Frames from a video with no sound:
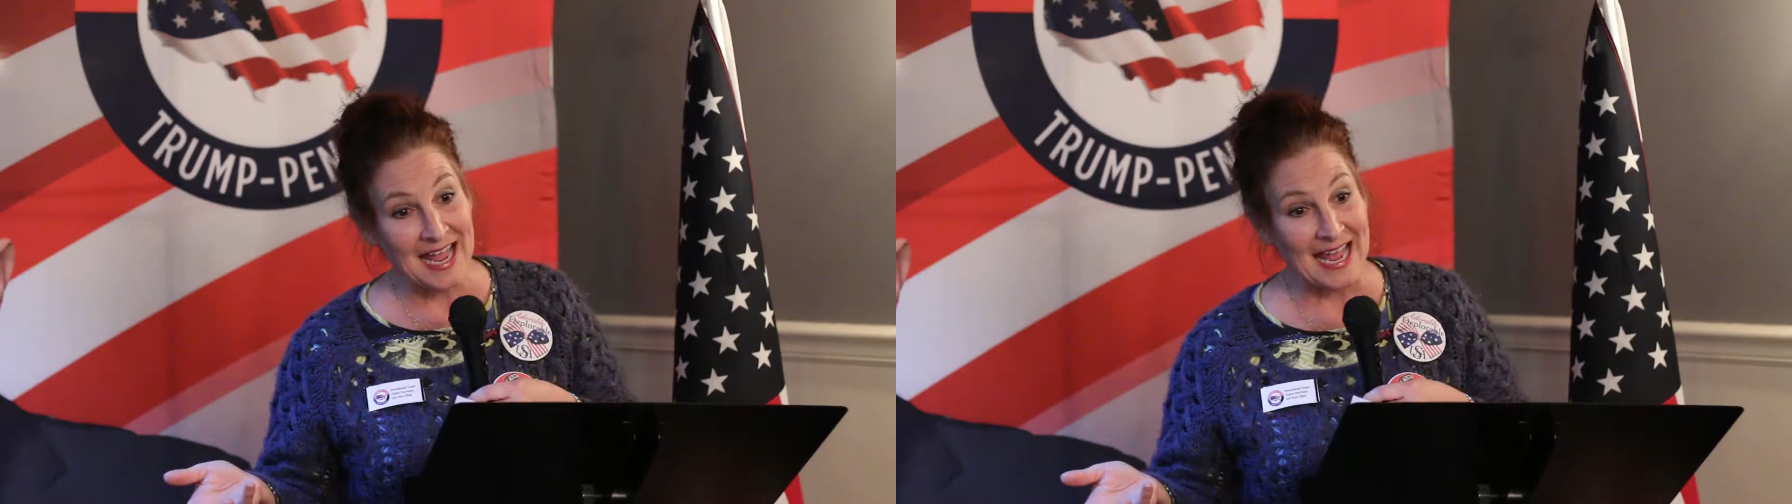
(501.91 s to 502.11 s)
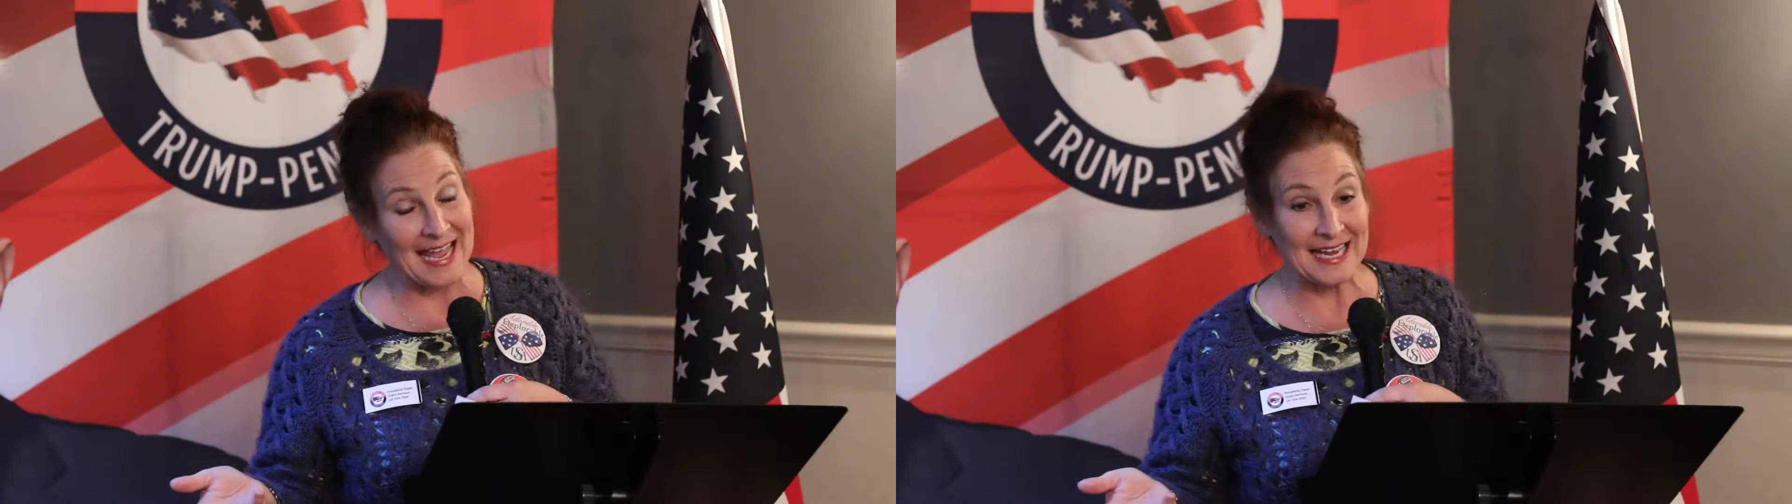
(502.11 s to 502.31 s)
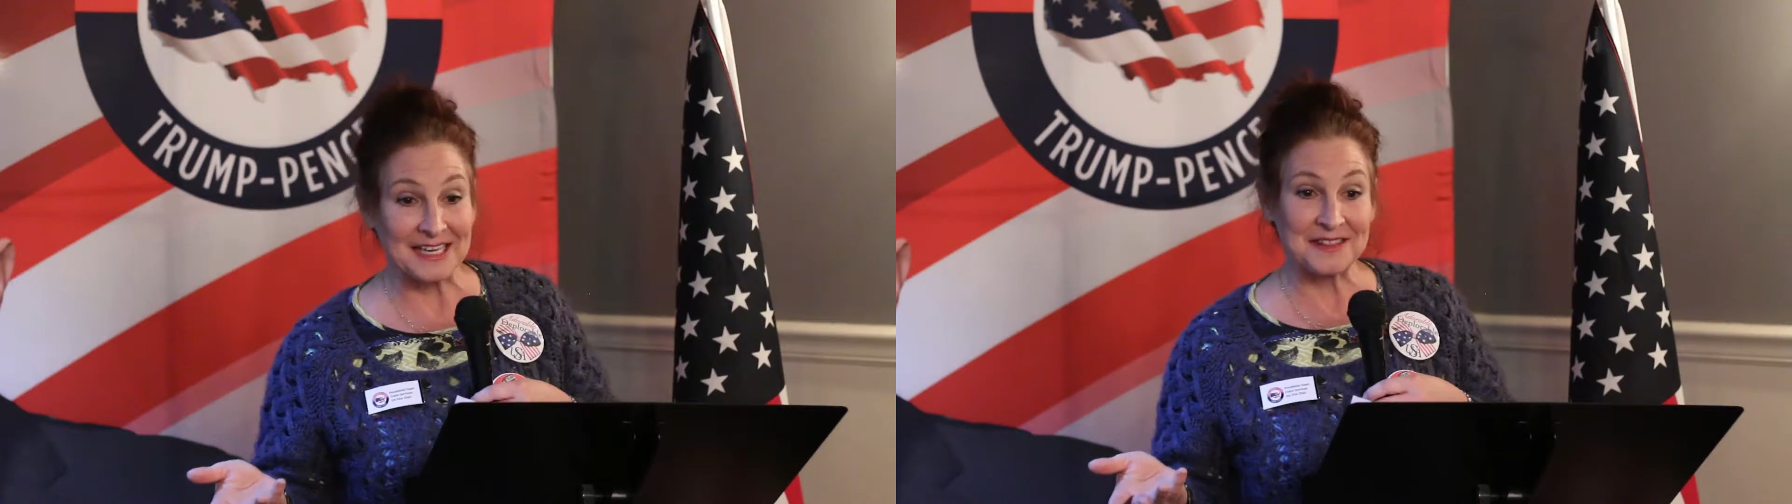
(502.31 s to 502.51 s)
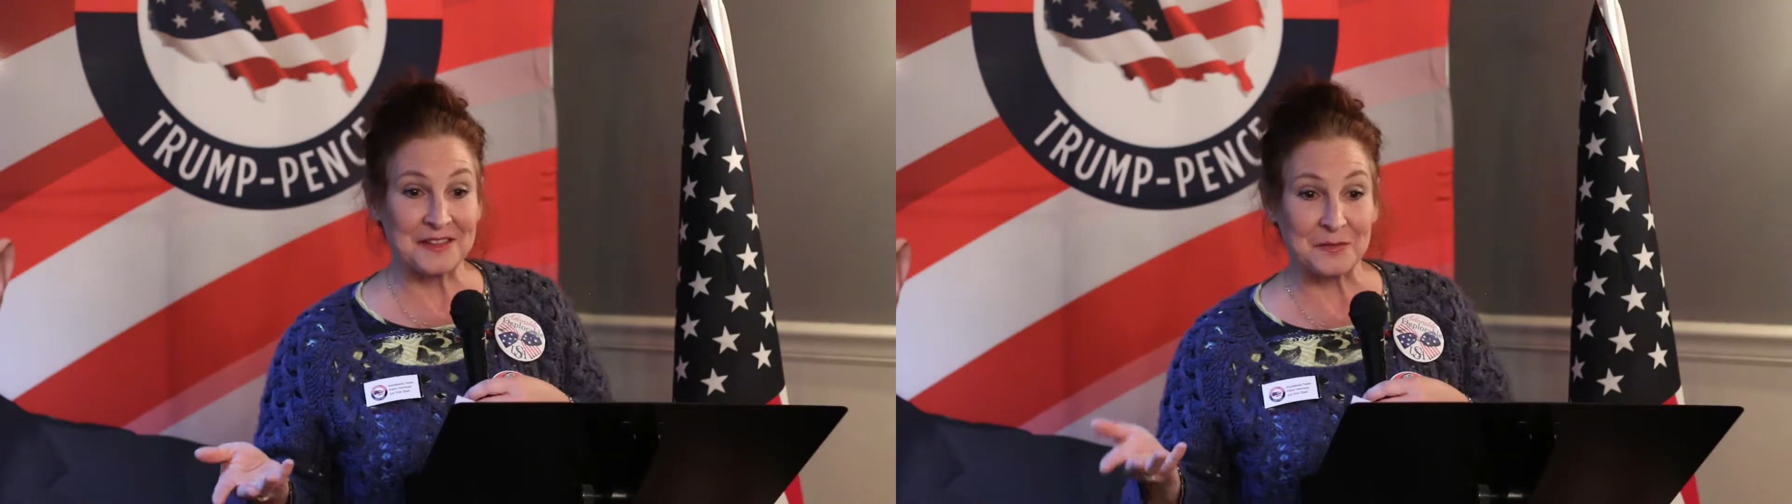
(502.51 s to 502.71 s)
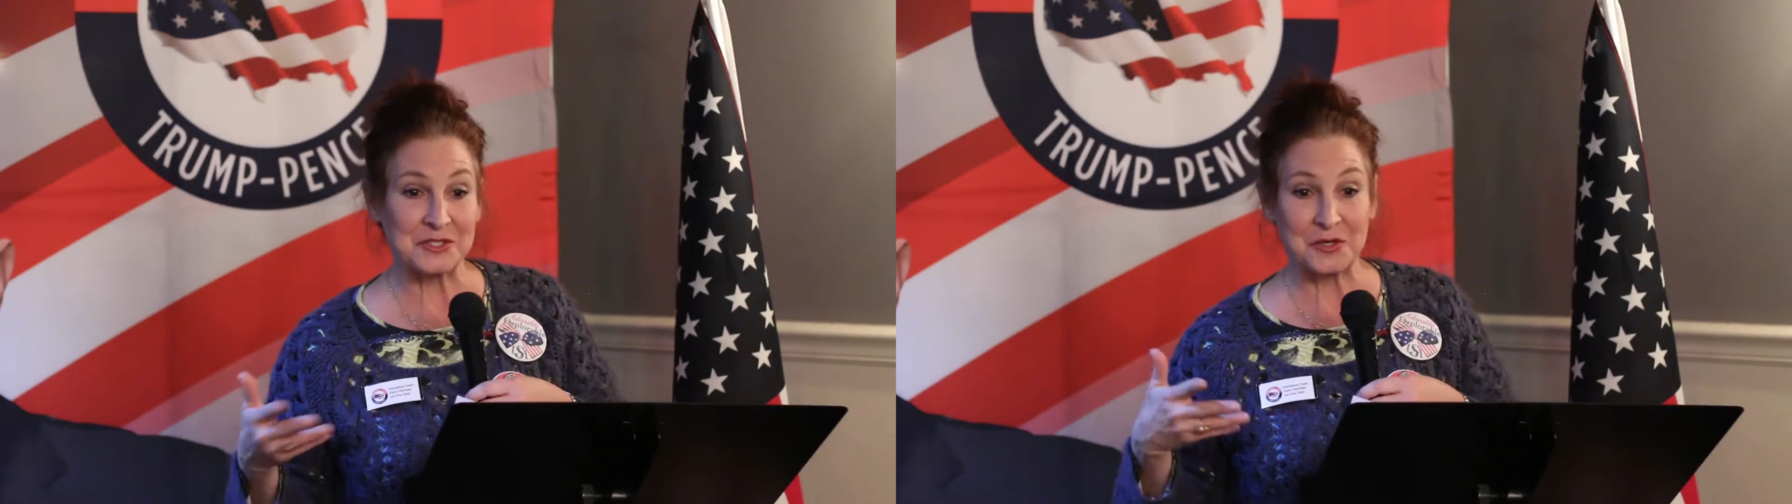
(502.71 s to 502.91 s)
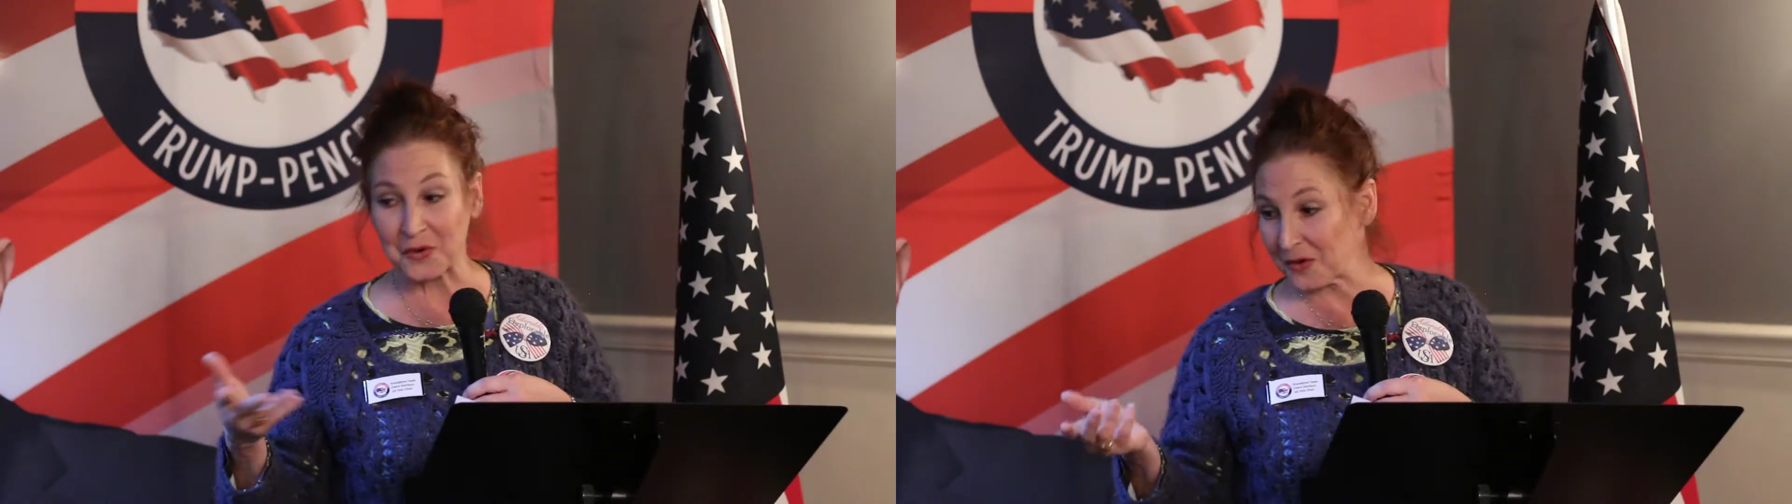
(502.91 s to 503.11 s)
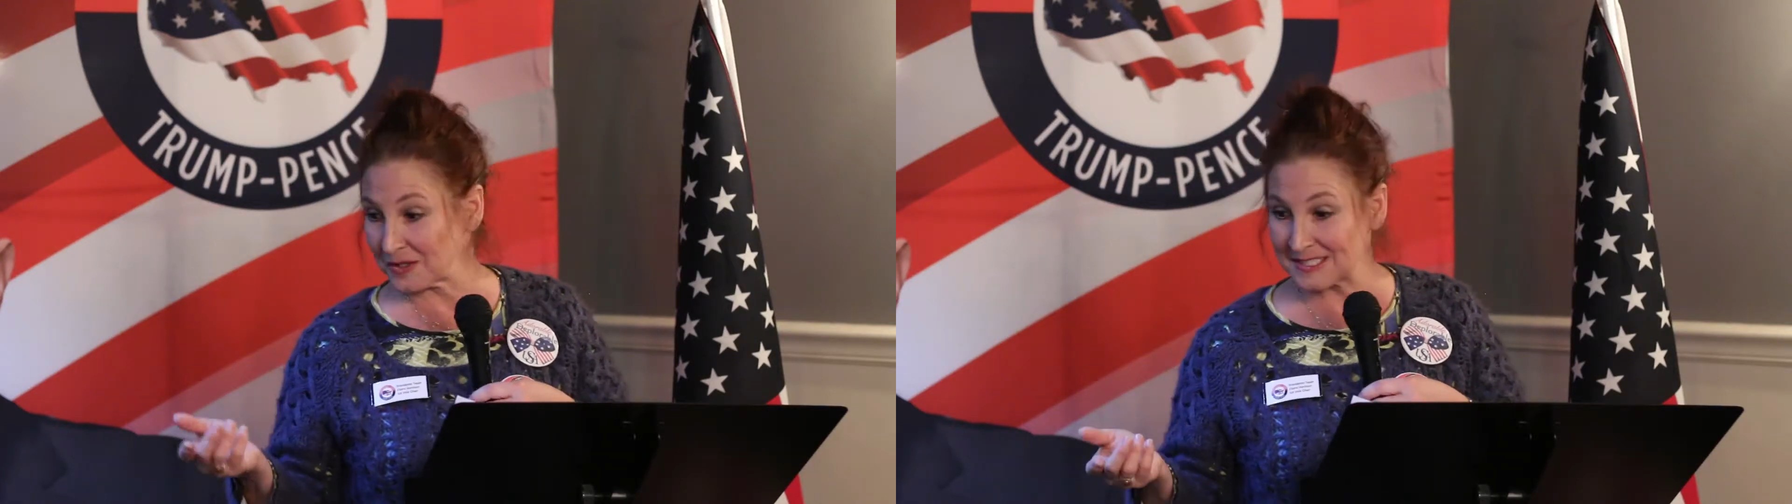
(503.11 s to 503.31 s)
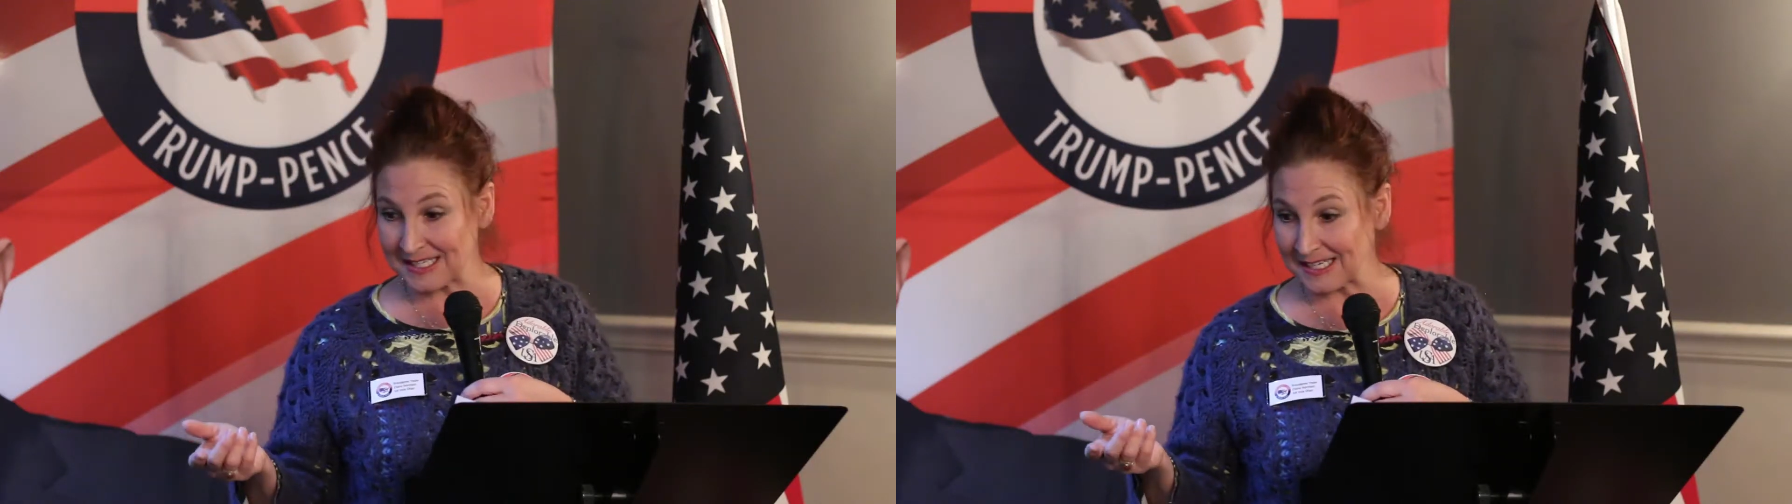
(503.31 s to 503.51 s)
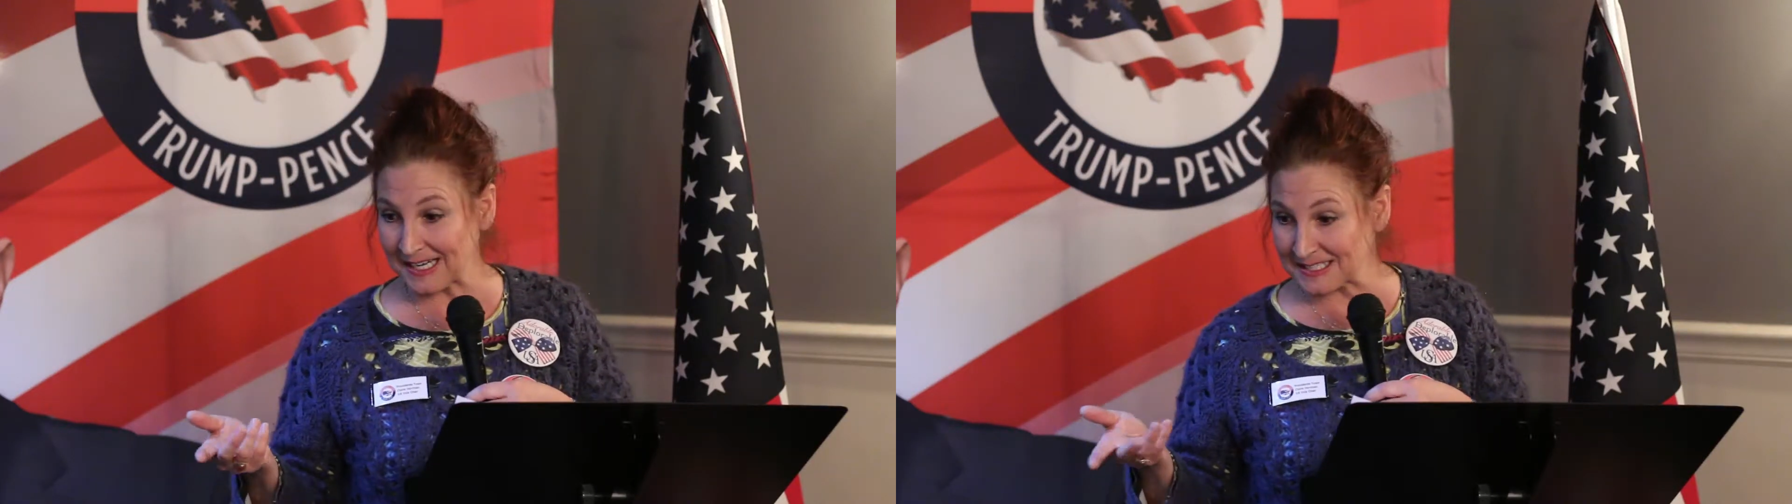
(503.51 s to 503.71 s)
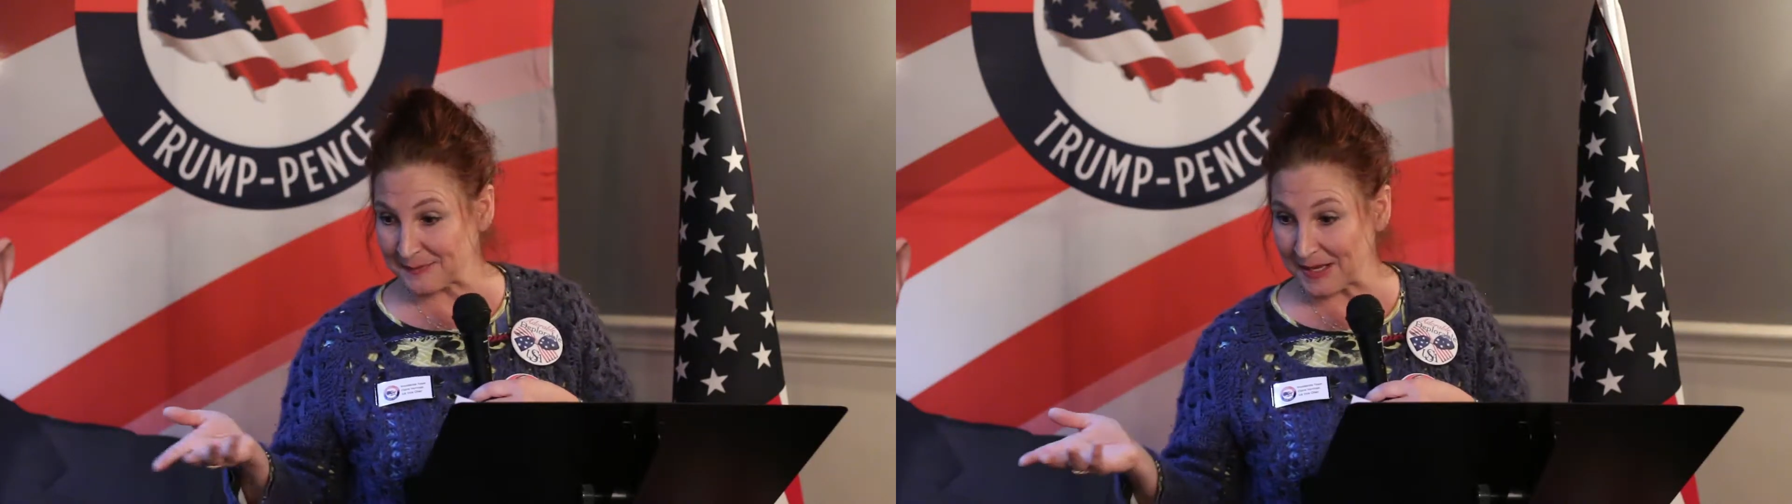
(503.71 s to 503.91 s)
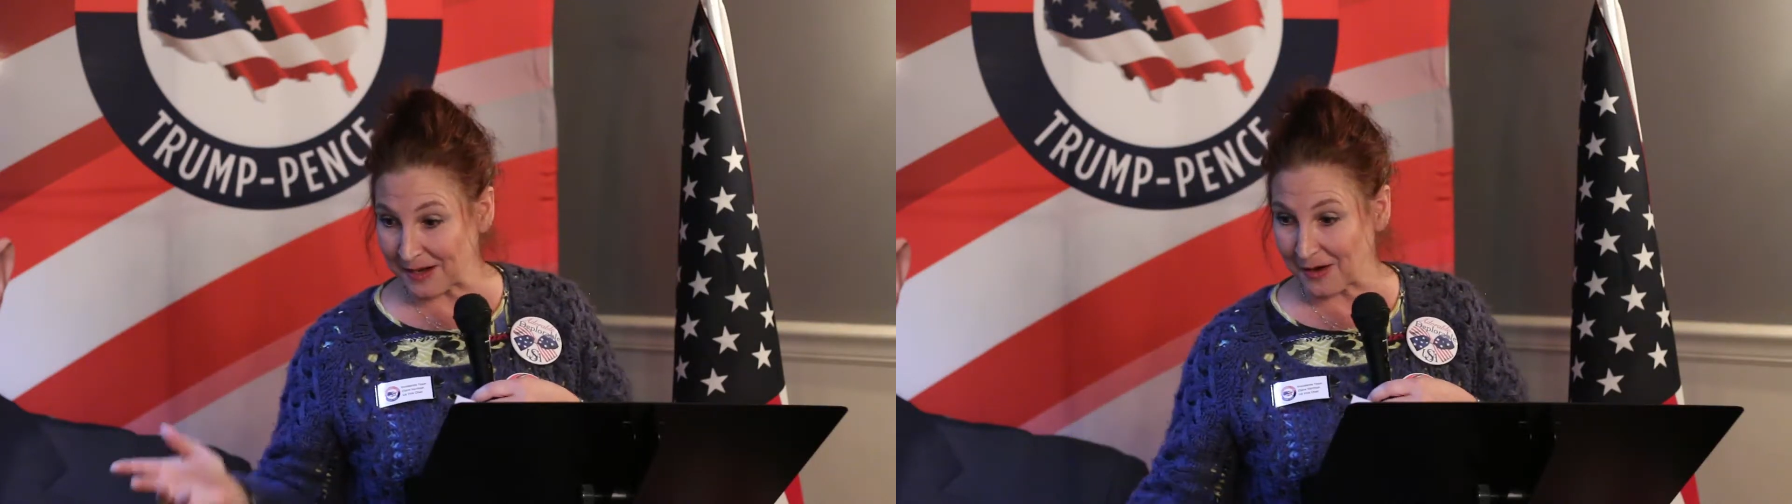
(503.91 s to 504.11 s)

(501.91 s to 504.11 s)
and there was a girl sitting next to me on